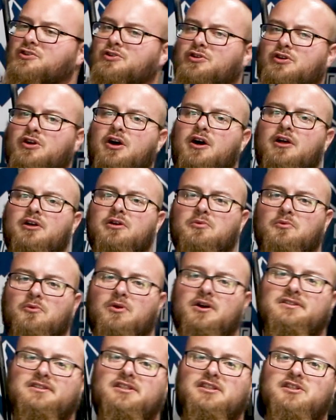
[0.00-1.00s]
shirt collar
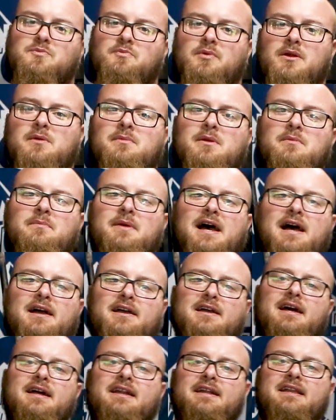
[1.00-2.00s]
wants to spring me
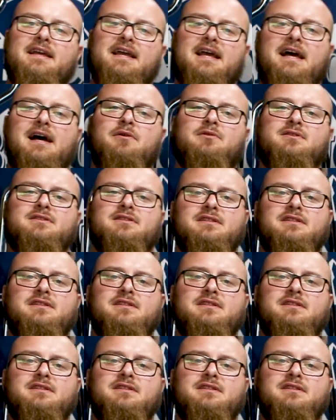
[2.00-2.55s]
back, kind of like how a